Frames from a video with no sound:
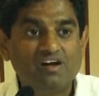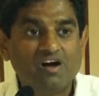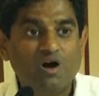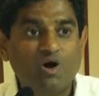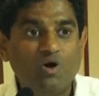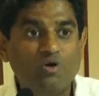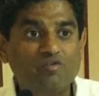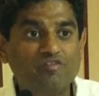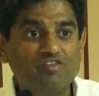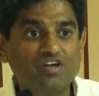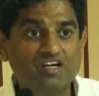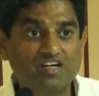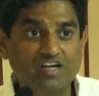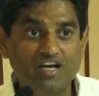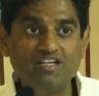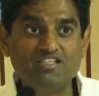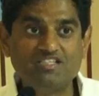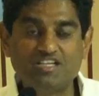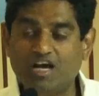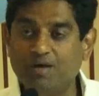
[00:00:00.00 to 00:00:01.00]
Out of the
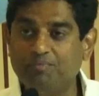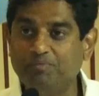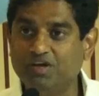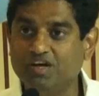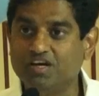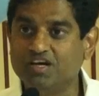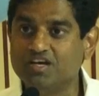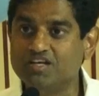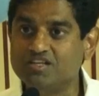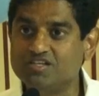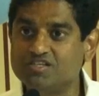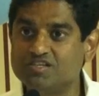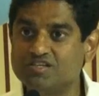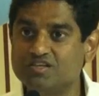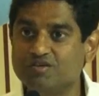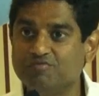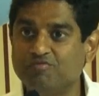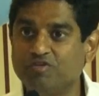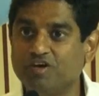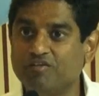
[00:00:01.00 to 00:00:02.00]
10
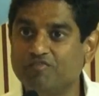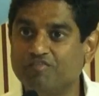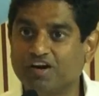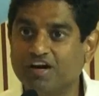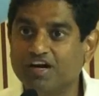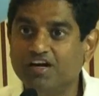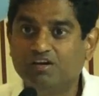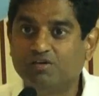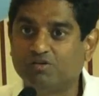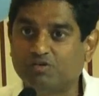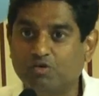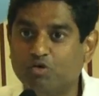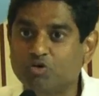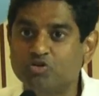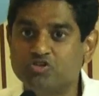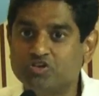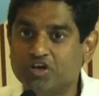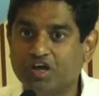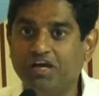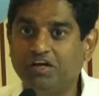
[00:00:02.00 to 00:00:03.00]
chapters, if you have read
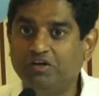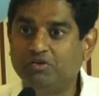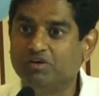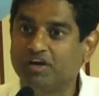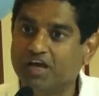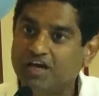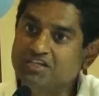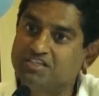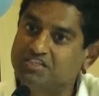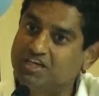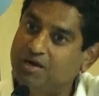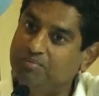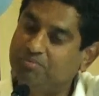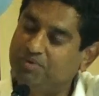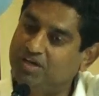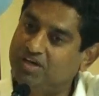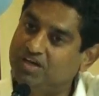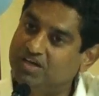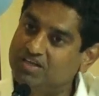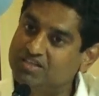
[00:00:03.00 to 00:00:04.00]
close to 8 to 9
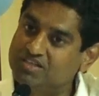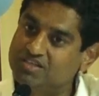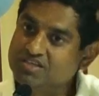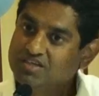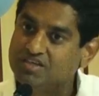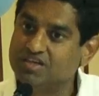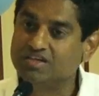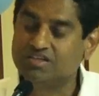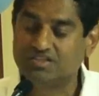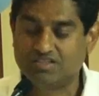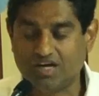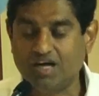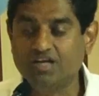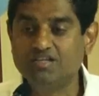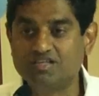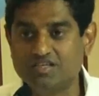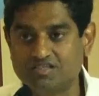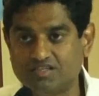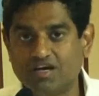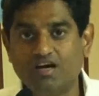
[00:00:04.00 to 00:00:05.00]
chapters,
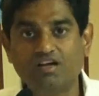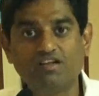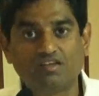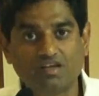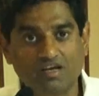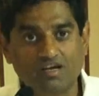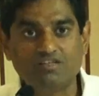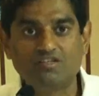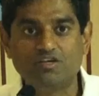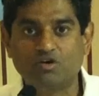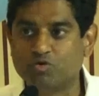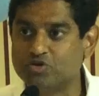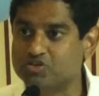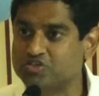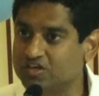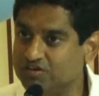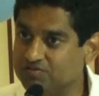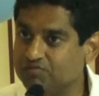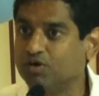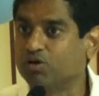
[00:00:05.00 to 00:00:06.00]
chances are therinja
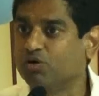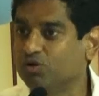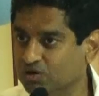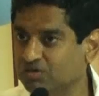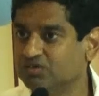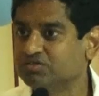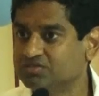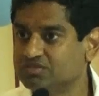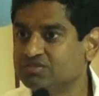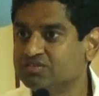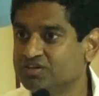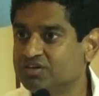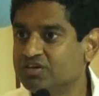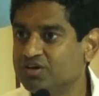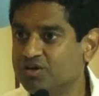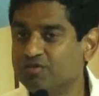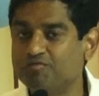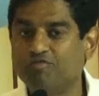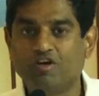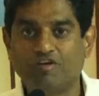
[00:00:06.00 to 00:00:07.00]
question varum.
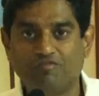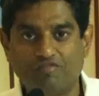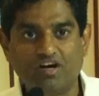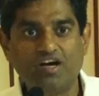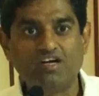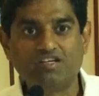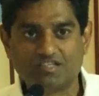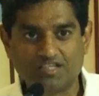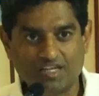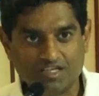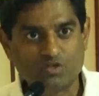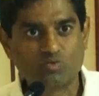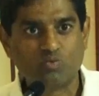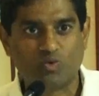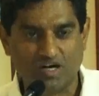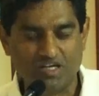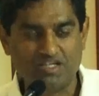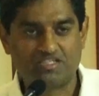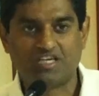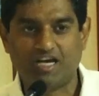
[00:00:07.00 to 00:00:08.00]
If you have read just
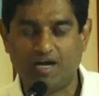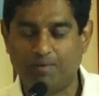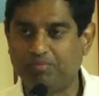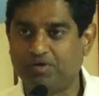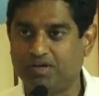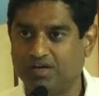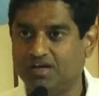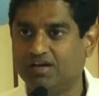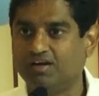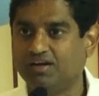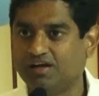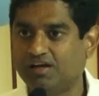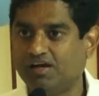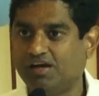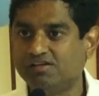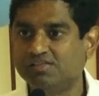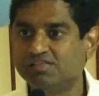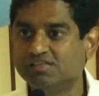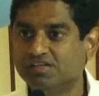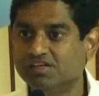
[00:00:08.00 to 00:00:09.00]
one chapter
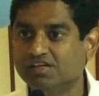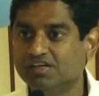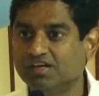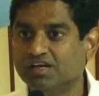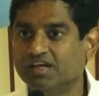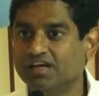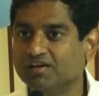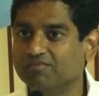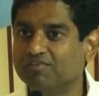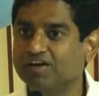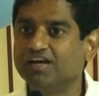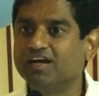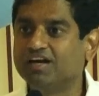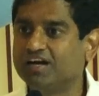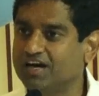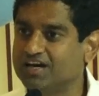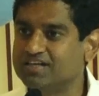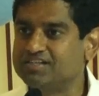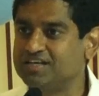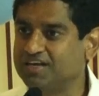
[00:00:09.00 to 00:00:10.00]
in a very
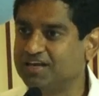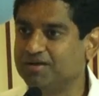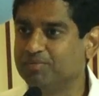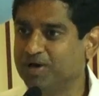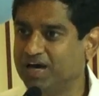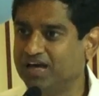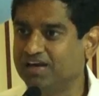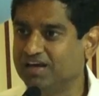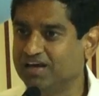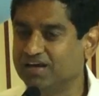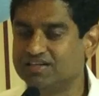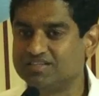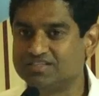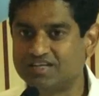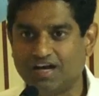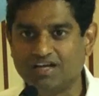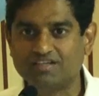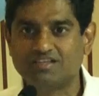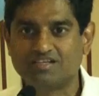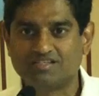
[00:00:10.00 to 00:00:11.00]
cursory manner,
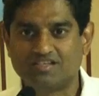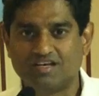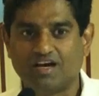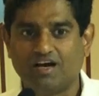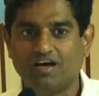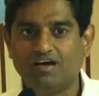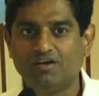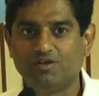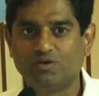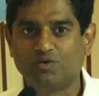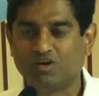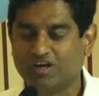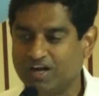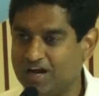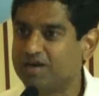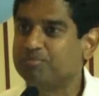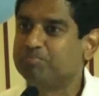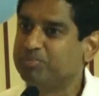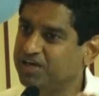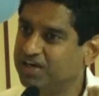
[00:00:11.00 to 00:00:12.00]
chances are you will
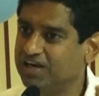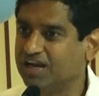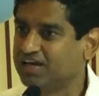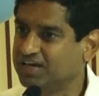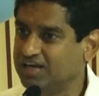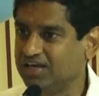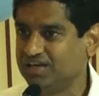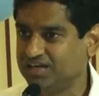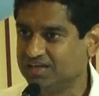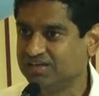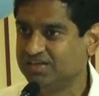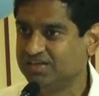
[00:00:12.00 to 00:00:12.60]
not be lucky.